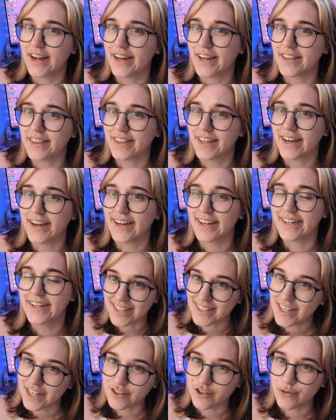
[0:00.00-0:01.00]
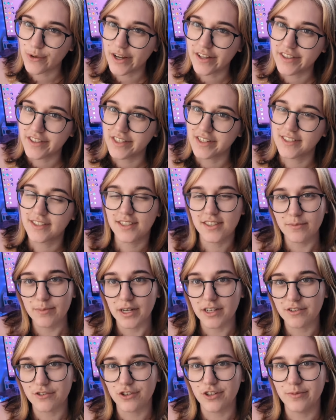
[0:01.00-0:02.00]
and that asexuality is a
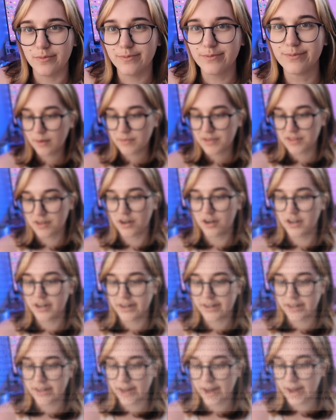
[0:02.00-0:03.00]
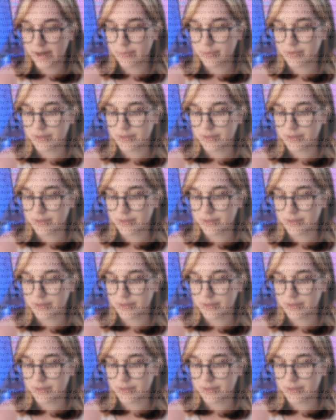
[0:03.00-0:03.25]
spectrum. I'm sorry, I